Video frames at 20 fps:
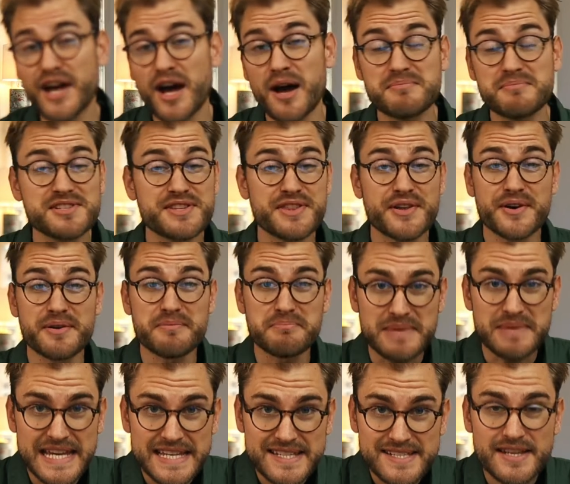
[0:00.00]
comes the
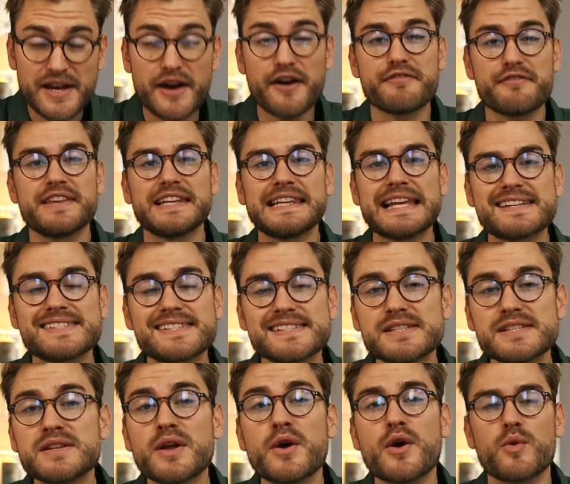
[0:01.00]
meat of the
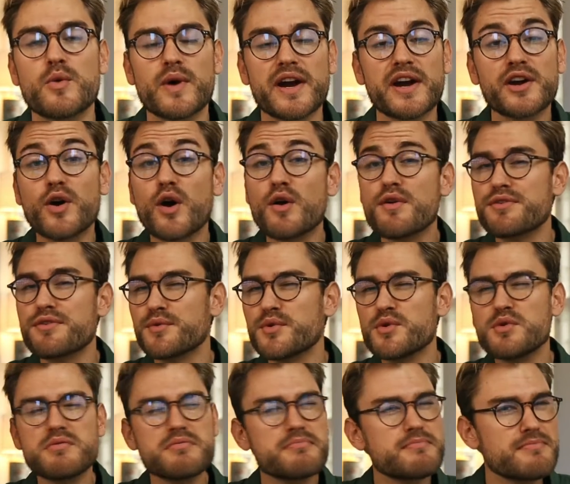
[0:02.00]
lesson, where I go
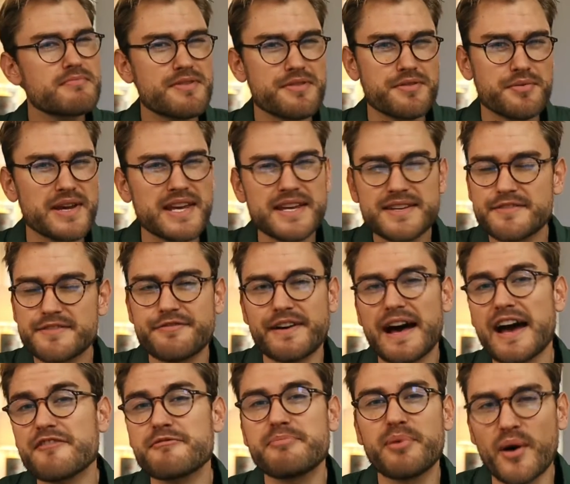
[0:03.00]
through 3 to
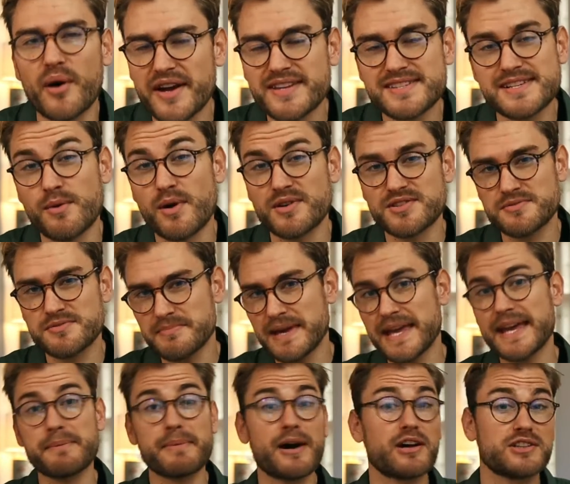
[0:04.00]
5 points I want to
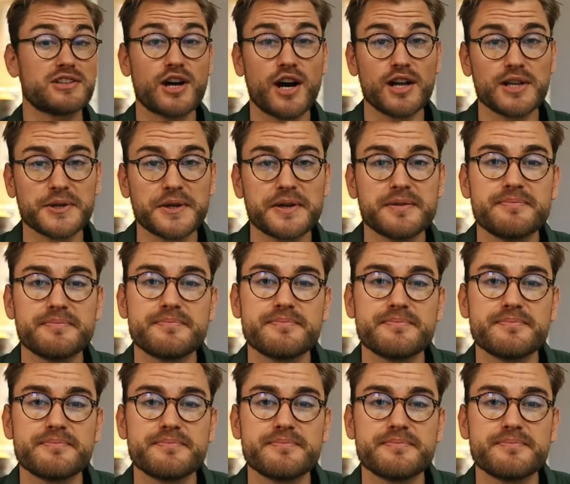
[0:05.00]
make about color.